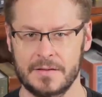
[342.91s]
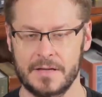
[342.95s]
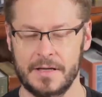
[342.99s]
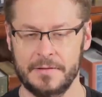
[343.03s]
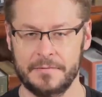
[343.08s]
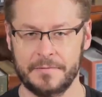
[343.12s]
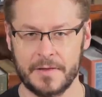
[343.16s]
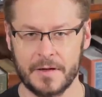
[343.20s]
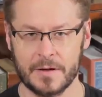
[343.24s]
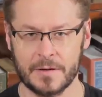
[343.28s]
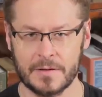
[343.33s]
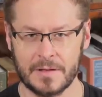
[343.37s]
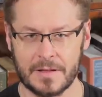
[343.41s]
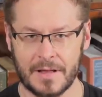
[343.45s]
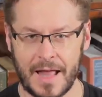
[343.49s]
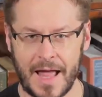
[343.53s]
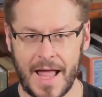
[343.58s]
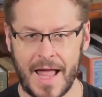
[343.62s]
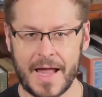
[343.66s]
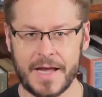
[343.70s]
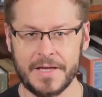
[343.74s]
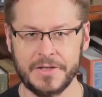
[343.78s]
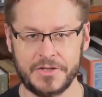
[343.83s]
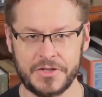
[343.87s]
If they're
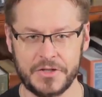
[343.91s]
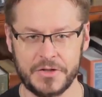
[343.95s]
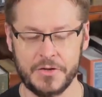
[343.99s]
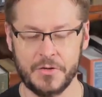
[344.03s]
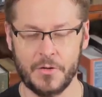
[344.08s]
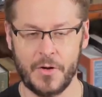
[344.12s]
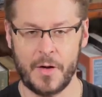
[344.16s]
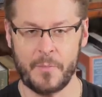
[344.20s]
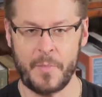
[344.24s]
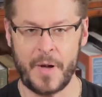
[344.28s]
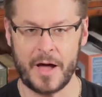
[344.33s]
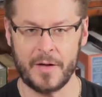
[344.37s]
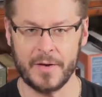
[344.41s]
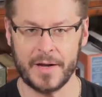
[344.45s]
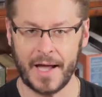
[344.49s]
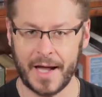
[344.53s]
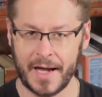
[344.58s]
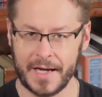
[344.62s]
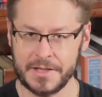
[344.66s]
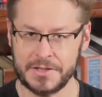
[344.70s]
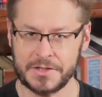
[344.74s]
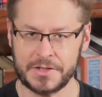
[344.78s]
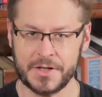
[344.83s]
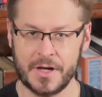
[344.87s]
lying to you about
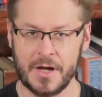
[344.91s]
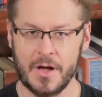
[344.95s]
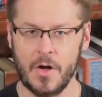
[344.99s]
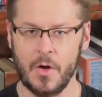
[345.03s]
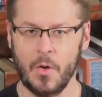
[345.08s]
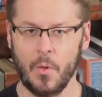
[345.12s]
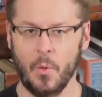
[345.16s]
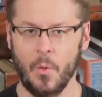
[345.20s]
Aisha,